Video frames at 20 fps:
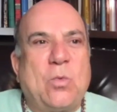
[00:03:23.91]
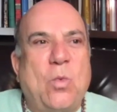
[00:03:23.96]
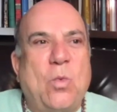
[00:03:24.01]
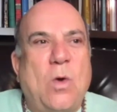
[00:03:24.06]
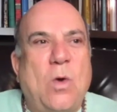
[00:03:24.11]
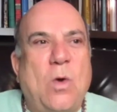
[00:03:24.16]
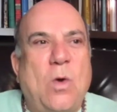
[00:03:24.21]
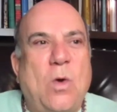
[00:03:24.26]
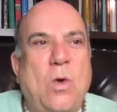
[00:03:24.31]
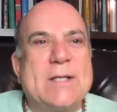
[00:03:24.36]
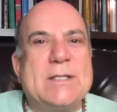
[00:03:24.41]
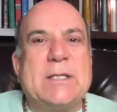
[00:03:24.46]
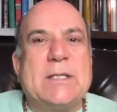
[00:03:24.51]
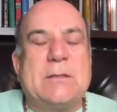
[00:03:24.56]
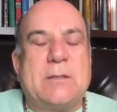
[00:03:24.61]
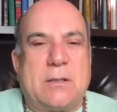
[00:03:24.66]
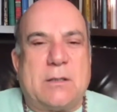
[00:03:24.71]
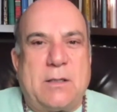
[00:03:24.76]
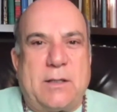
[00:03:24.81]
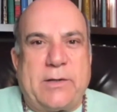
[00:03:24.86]

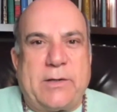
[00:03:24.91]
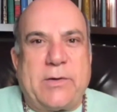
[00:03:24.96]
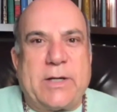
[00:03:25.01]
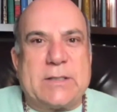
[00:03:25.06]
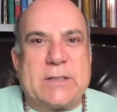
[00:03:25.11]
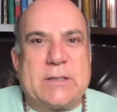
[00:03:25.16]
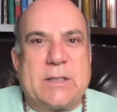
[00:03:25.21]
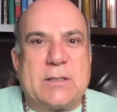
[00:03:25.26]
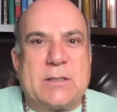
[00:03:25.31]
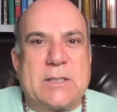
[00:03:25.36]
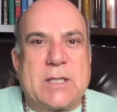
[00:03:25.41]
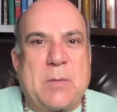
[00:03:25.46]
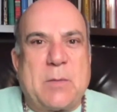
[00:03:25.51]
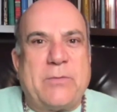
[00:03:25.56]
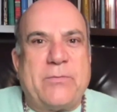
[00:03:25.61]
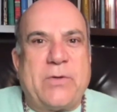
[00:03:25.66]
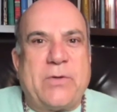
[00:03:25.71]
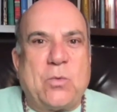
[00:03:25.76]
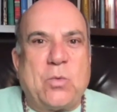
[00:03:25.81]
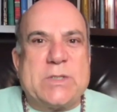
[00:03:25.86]
wasn't the clearest and some
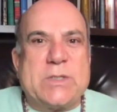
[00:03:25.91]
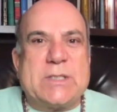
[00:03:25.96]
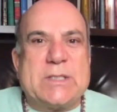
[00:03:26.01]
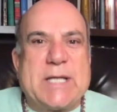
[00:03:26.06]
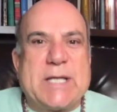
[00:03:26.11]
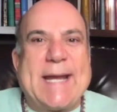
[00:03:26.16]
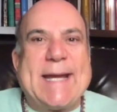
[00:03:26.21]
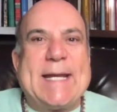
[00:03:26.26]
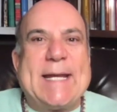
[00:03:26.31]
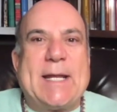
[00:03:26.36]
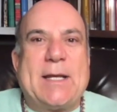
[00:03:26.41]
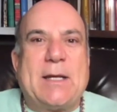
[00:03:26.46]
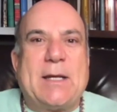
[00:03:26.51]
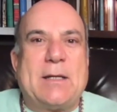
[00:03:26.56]
of it was dated.